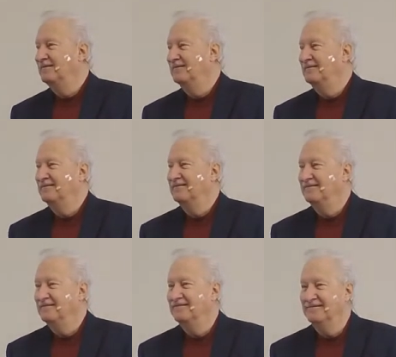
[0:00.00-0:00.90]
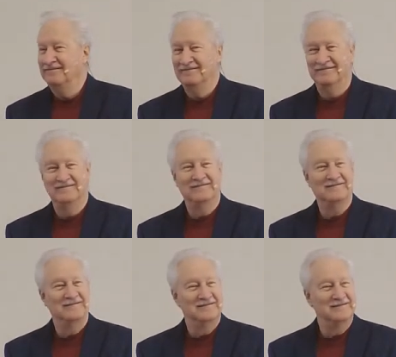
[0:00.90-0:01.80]

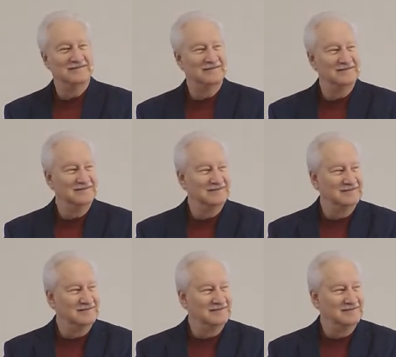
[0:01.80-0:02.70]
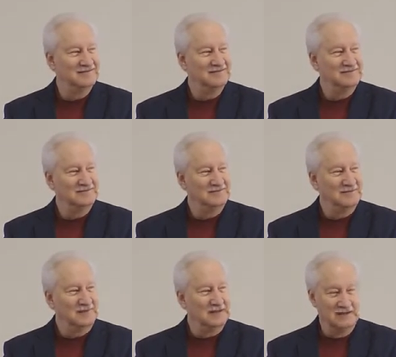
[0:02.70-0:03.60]
No one is speaking in this clip.